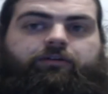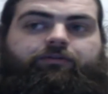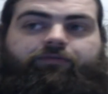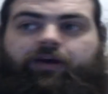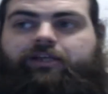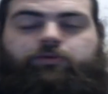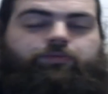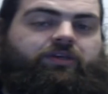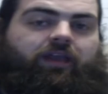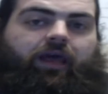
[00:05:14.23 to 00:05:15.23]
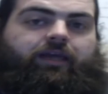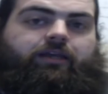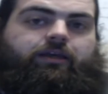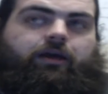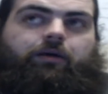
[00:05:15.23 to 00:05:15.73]
Find something you like
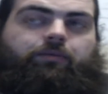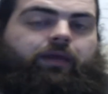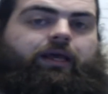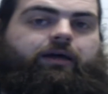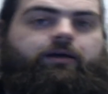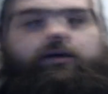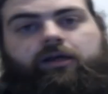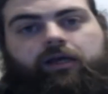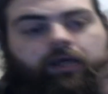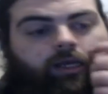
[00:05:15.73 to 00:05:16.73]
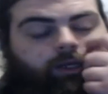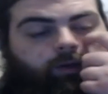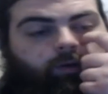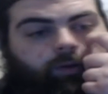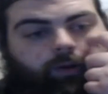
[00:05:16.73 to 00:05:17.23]
and play it. You know,